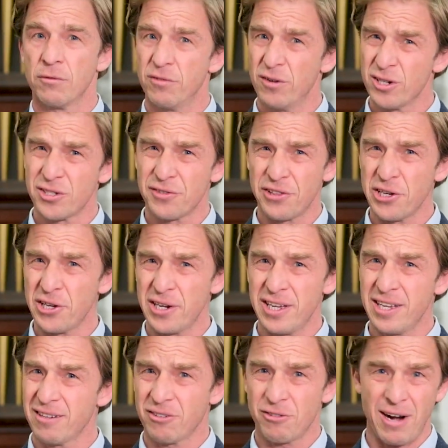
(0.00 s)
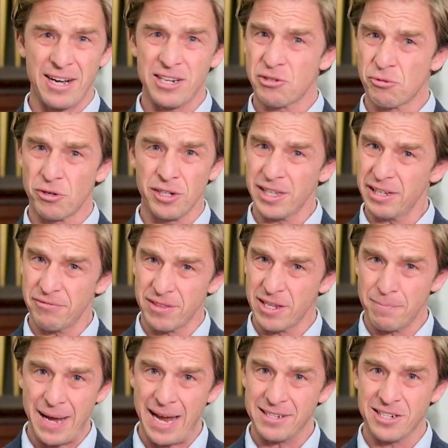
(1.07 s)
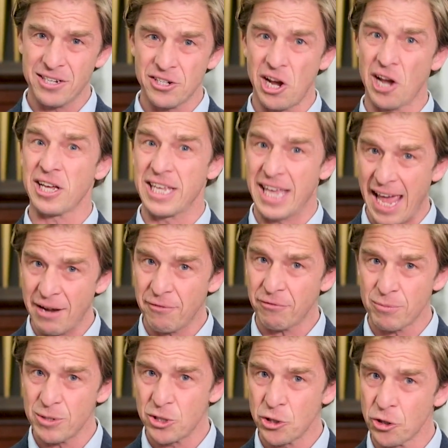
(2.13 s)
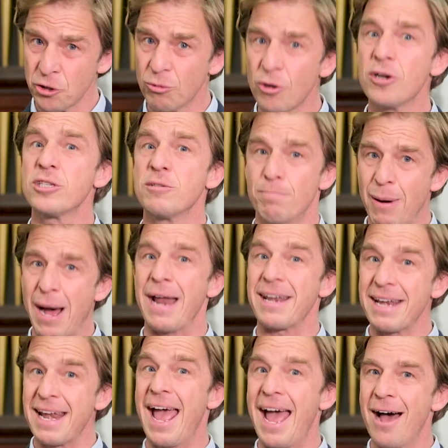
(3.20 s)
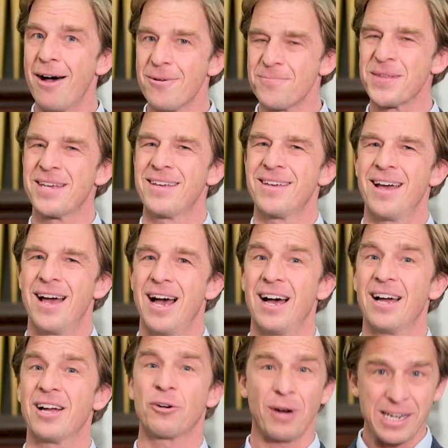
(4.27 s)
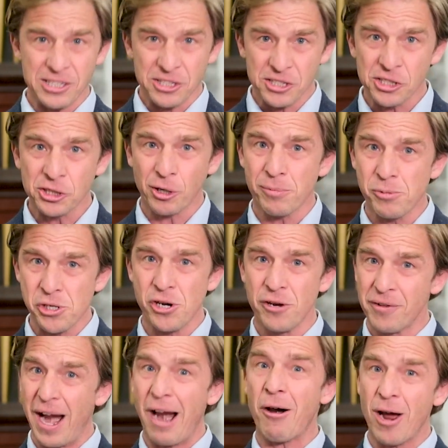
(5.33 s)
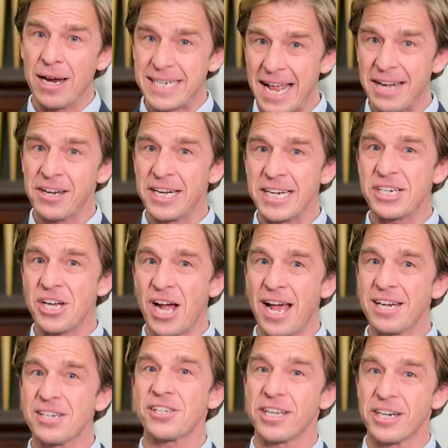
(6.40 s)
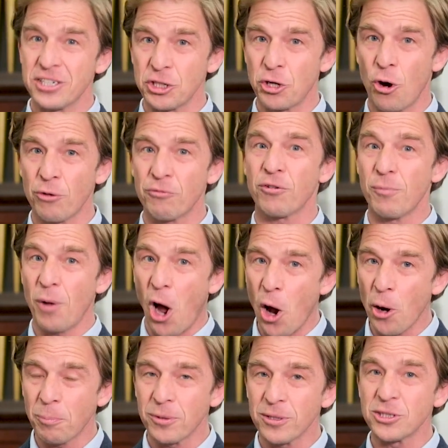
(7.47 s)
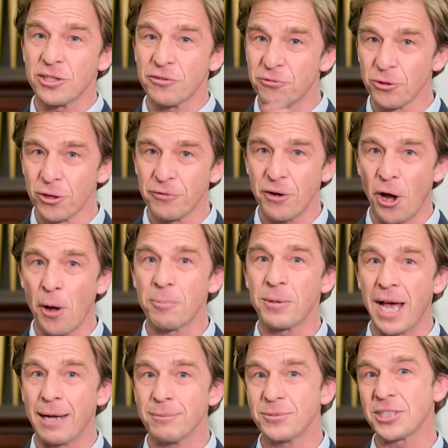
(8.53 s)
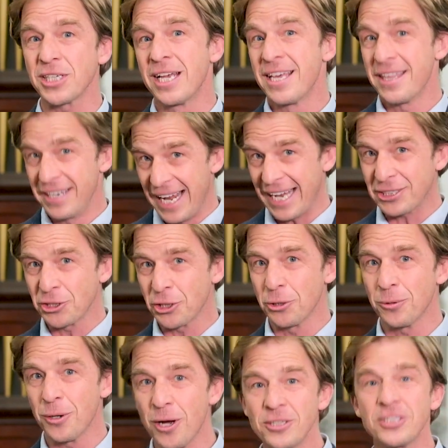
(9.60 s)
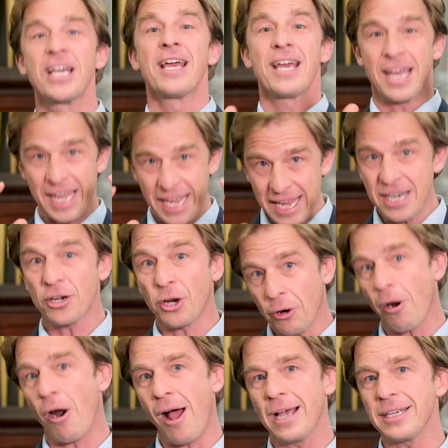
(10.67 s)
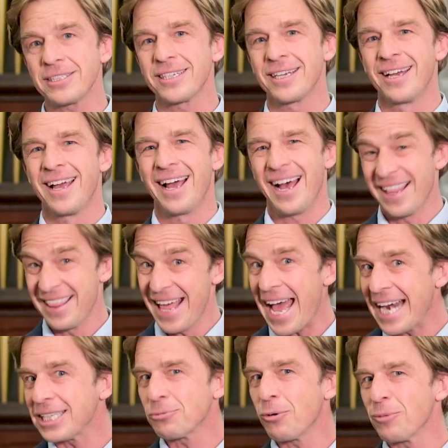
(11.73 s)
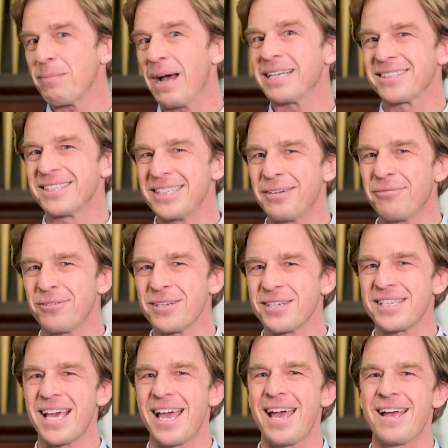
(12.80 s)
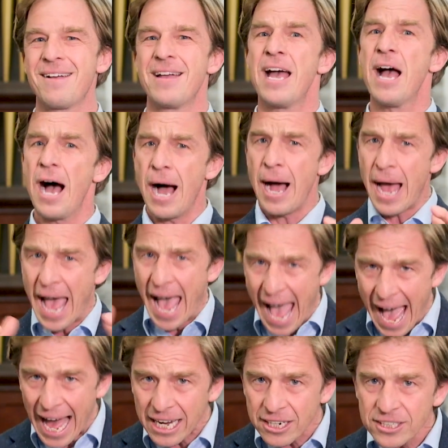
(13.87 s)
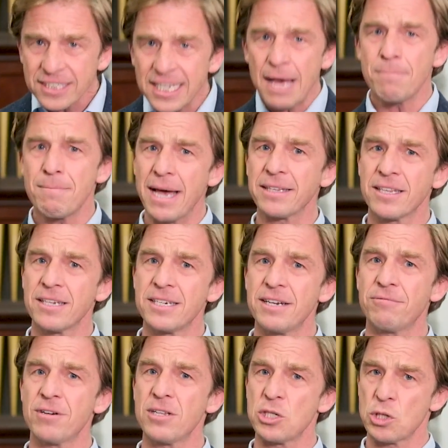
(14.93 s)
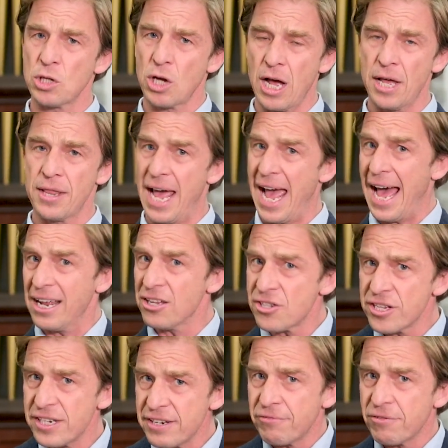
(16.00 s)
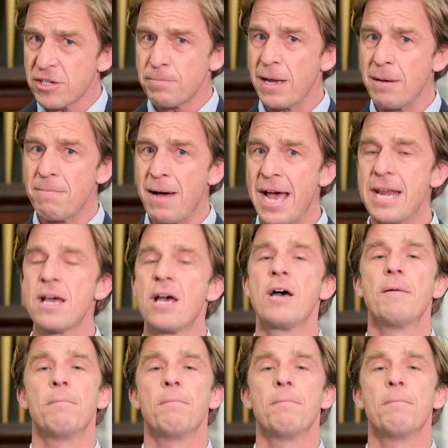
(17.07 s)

Verse 13, greatest relief in the passage, again from the two words, but now. Greatest description of our identity change that has gone from hopeless to full of hope comes the next two words, in Christ. That is what makes the difference there. How does that make the difference? How has the difference been made?